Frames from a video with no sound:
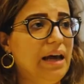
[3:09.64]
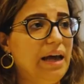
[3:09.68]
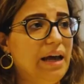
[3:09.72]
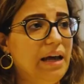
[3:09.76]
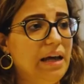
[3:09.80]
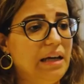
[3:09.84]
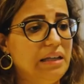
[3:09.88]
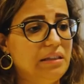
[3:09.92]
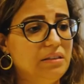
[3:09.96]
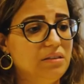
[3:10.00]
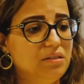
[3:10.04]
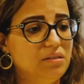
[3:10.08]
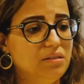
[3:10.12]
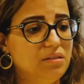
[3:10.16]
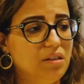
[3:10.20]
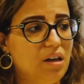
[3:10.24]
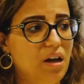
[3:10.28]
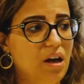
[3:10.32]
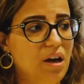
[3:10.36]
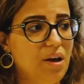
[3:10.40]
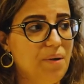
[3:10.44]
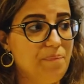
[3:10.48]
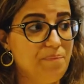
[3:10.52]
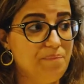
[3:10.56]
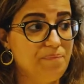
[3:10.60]
And
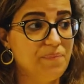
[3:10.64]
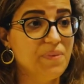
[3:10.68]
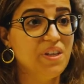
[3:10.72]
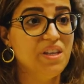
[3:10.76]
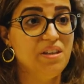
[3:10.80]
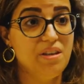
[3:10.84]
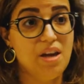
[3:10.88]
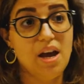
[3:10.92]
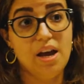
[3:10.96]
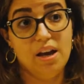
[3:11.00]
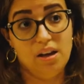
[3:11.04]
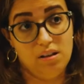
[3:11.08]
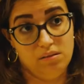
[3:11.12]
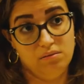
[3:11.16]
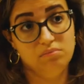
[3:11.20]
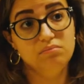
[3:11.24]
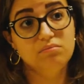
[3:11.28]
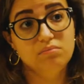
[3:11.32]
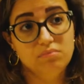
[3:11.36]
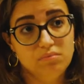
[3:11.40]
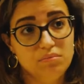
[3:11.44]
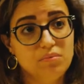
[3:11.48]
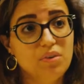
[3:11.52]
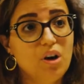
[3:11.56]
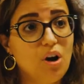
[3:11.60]
um, yeah,
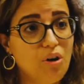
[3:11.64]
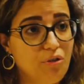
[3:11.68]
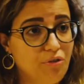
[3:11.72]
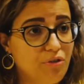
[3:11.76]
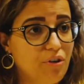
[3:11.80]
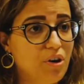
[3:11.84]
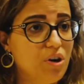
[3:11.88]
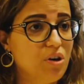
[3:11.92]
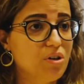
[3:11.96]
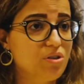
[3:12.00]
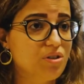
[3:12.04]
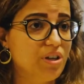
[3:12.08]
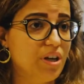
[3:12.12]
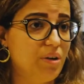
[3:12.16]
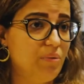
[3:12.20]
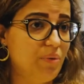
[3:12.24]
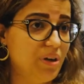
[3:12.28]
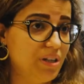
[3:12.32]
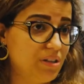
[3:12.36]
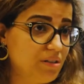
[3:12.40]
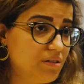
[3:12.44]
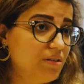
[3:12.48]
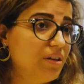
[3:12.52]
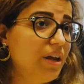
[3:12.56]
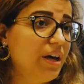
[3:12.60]
of course, I
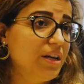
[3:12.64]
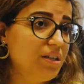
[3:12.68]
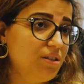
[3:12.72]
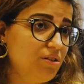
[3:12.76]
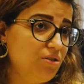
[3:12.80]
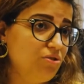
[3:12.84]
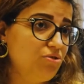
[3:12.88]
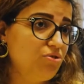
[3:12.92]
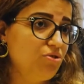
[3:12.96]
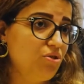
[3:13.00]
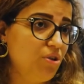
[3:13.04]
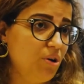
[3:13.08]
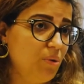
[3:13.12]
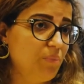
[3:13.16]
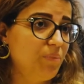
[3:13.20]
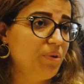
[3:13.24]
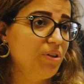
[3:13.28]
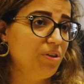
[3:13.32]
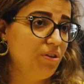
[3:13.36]
want nicer job in